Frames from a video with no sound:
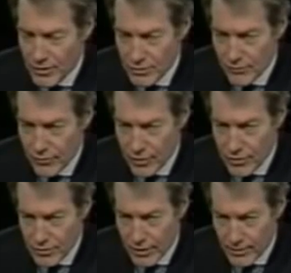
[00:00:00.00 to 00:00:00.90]
directors of
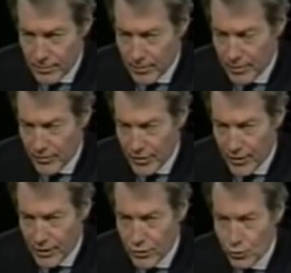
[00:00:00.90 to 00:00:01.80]
theaters, like Public
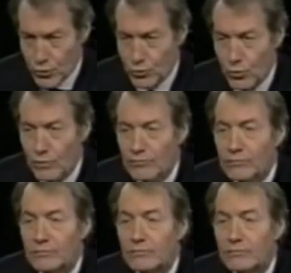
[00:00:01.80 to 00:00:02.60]
Theater had George Wolfe.